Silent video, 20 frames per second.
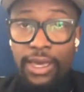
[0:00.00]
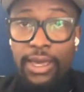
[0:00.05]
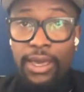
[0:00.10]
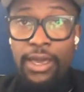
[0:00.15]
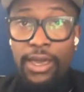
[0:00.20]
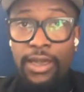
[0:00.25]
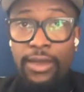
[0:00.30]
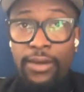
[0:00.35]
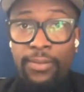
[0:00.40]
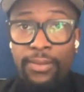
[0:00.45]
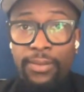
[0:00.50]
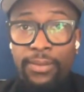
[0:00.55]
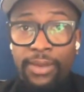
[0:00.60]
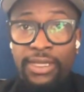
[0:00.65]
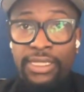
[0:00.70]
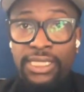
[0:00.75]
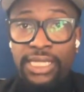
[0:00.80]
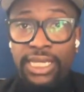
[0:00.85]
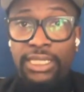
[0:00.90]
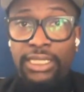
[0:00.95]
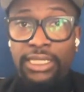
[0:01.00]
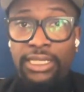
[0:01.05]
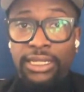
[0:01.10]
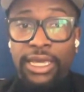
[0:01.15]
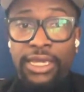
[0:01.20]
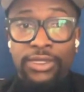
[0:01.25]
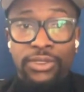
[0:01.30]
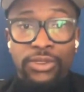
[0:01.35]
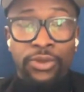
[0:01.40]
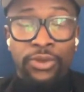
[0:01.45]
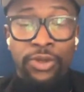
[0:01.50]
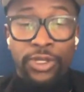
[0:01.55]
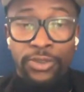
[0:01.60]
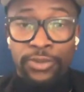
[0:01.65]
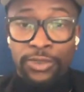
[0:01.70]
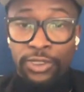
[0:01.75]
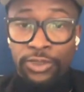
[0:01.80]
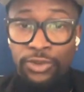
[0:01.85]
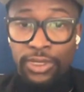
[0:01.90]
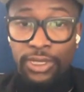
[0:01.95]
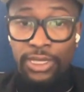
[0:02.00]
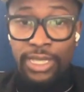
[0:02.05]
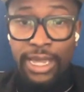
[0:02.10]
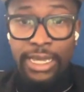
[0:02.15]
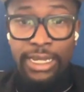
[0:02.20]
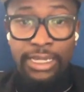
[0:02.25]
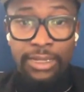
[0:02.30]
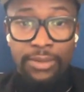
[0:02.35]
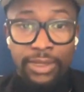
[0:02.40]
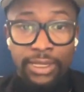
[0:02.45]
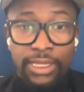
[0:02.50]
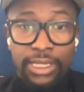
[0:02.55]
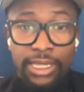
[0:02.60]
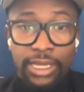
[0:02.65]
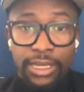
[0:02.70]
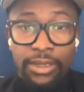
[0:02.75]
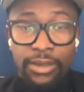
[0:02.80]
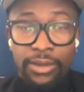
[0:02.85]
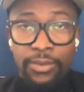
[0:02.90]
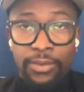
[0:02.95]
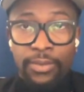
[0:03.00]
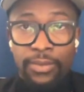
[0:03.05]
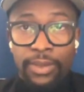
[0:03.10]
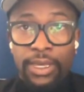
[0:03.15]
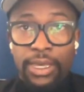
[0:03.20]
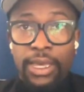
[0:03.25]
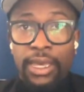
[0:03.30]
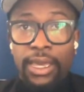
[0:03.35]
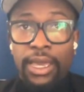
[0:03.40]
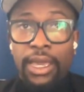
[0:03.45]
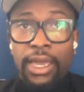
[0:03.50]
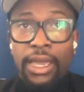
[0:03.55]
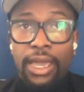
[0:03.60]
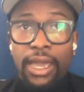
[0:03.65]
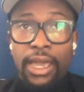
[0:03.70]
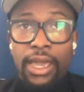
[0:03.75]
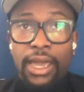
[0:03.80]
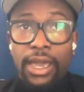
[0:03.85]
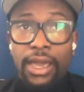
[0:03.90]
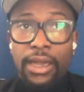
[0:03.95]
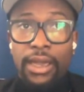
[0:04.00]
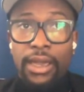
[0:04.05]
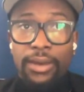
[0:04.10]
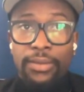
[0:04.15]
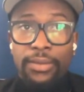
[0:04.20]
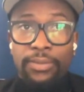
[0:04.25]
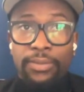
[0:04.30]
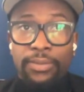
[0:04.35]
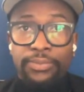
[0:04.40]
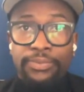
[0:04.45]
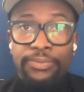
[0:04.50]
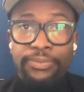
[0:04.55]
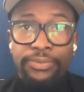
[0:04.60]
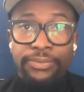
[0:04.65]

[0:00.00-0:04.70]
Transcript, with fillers: Um, I sing at the National Christmas Tree Lighting with them. Um,